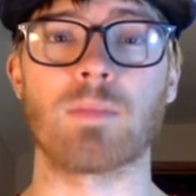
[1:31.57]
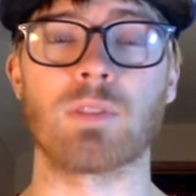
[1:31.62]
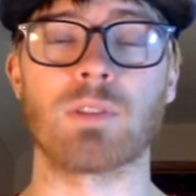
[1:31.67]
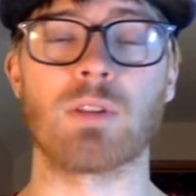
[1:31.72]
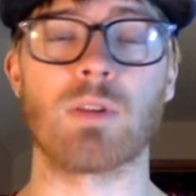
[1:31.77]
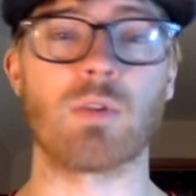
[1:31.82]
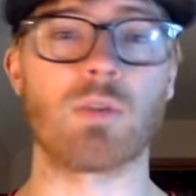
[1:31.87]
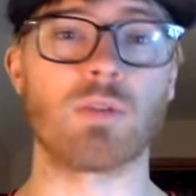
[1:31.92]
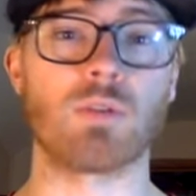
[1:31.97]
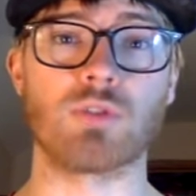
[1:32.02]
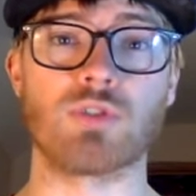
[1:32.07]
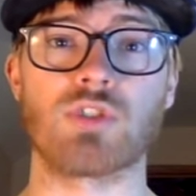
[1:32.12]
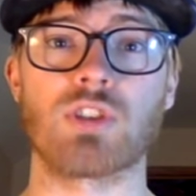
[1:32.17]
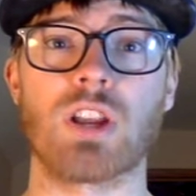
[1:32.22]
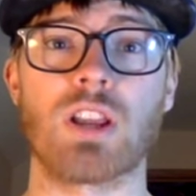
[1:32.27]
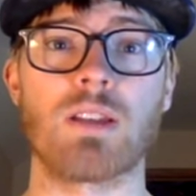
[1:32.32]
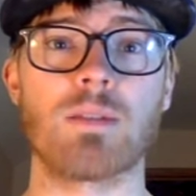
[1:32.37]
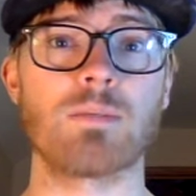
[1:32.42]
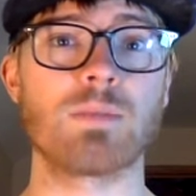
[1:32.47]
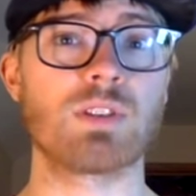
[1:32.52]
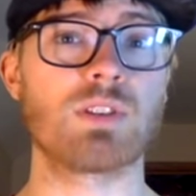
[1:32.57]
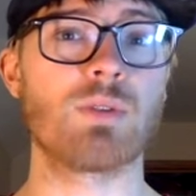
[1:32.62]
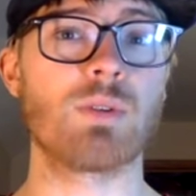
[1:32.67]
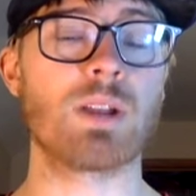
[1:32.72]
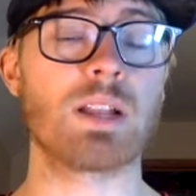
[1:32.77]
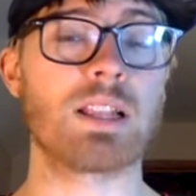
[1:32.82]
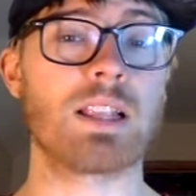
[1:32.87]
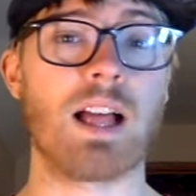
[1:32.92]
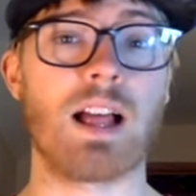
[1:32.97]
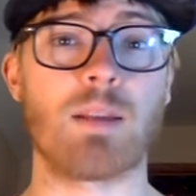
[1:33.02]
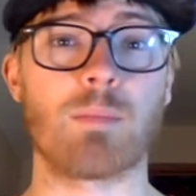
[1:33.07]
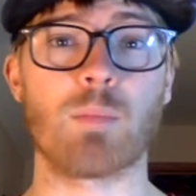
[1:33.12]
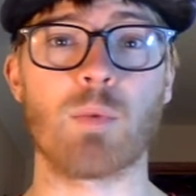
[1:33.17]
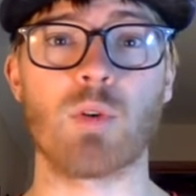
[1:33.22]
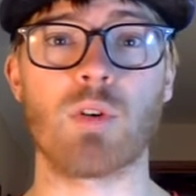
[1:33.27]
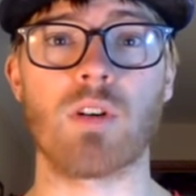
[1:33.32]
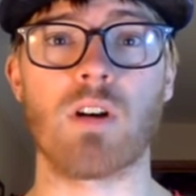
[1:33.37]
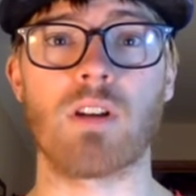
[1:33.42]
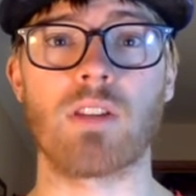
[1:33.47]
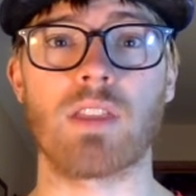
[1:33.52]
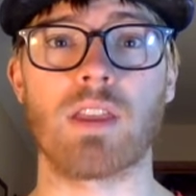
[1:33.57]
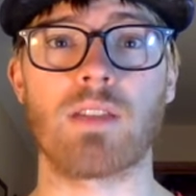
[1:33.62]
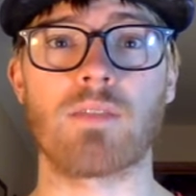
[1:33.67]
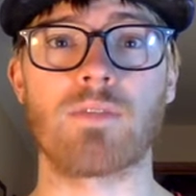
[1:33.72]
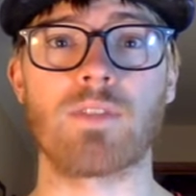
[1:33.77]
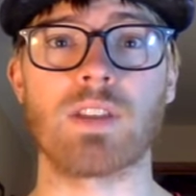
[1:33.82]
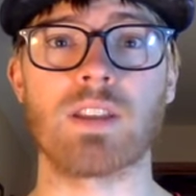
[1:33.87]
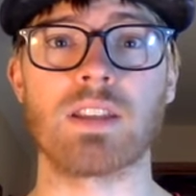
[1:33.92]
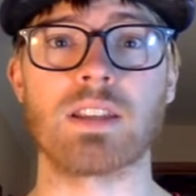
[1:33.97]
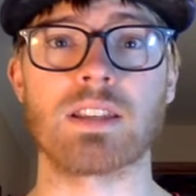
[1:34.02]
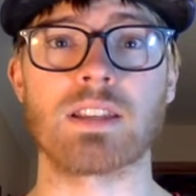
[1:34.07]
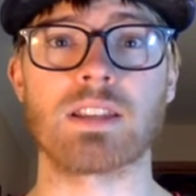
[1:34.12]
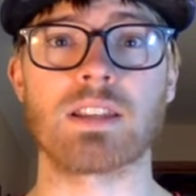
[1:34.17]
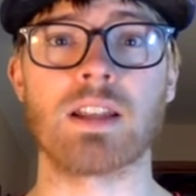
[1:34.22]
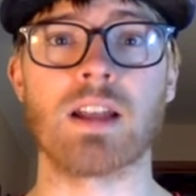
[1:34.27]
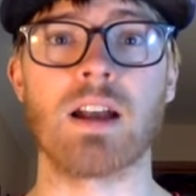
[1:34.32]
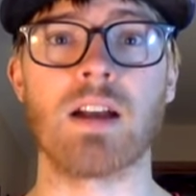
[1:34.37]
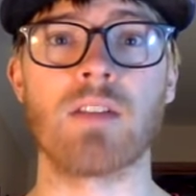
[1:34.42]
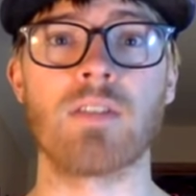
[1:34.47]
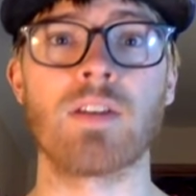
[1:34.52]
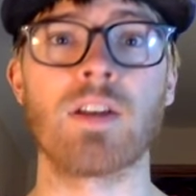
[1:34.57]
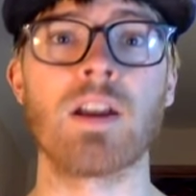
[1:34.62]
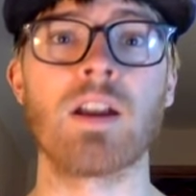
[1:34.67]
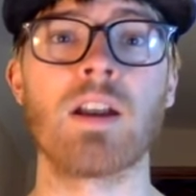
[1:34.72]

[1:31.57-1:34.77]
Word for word: local gyms doing a lot more online fitness stuff.